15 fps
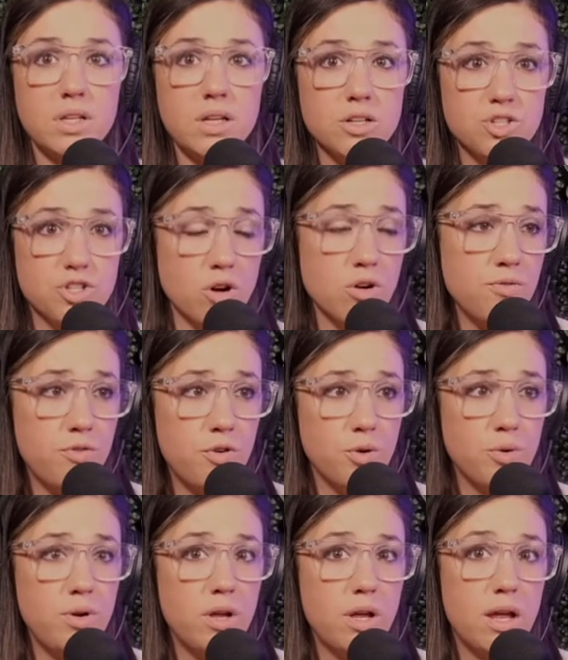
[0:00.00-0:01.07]
junk
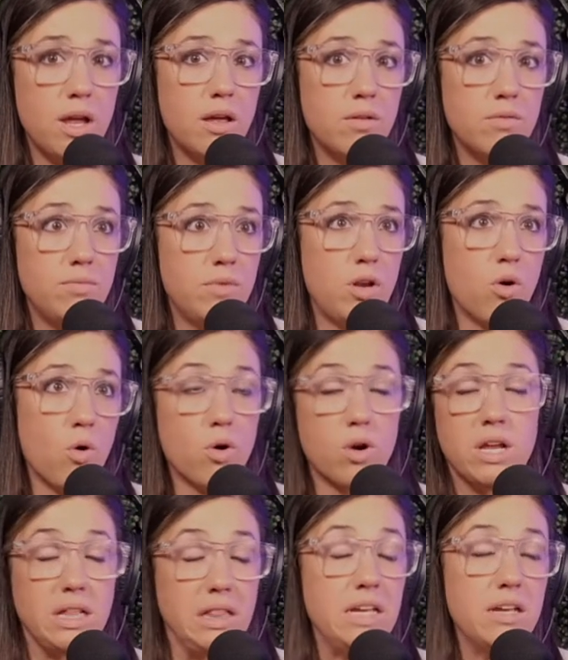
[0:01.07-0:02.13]
food, you know, or
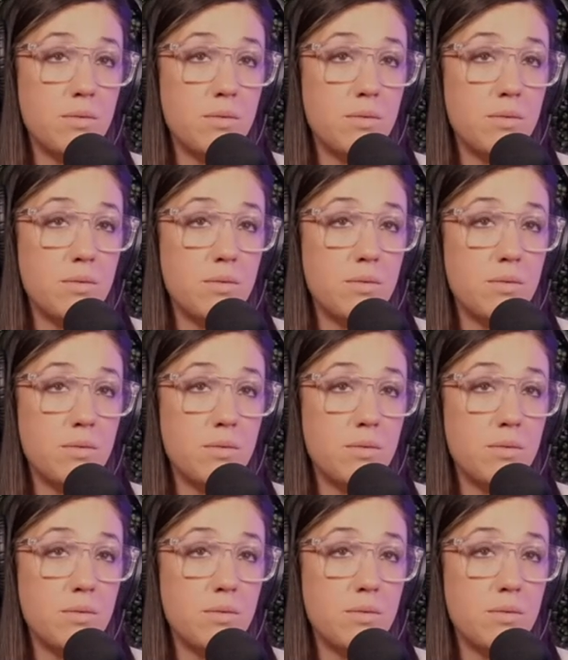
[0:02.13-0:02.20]
clean,